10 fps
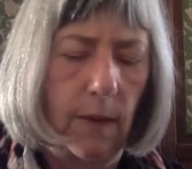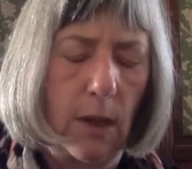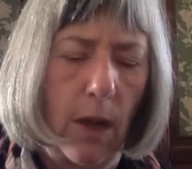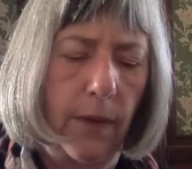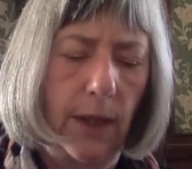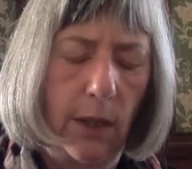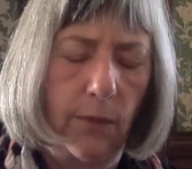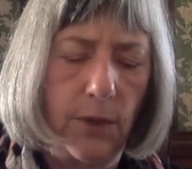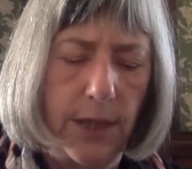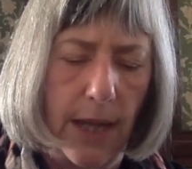And I think
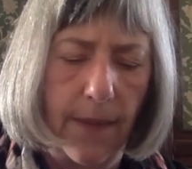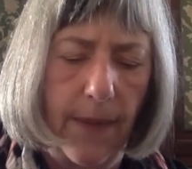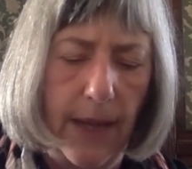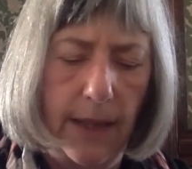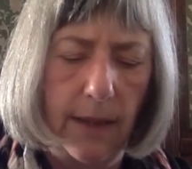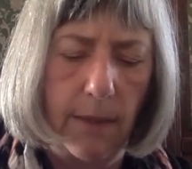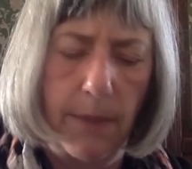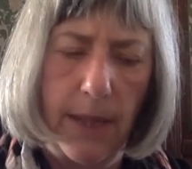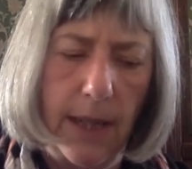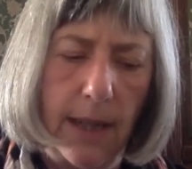you've done that in the
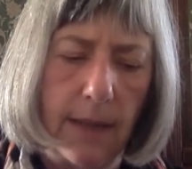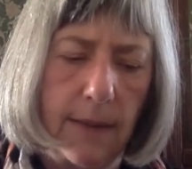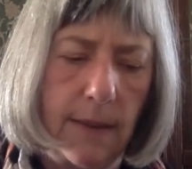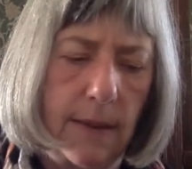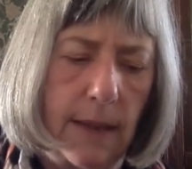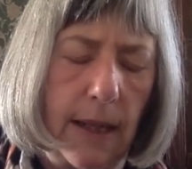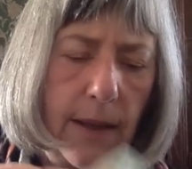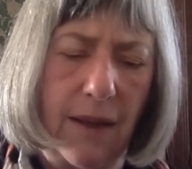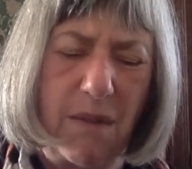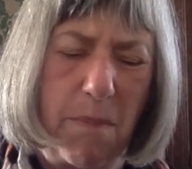past.
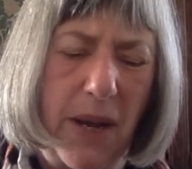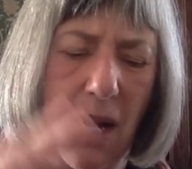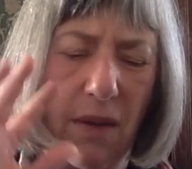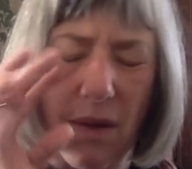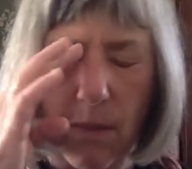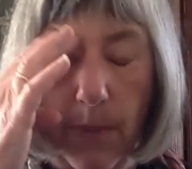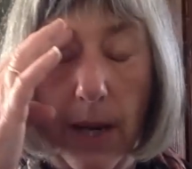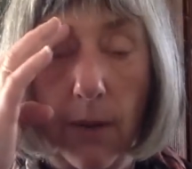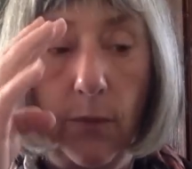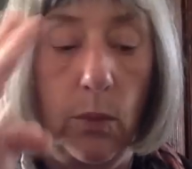These are
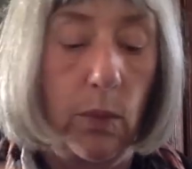powerful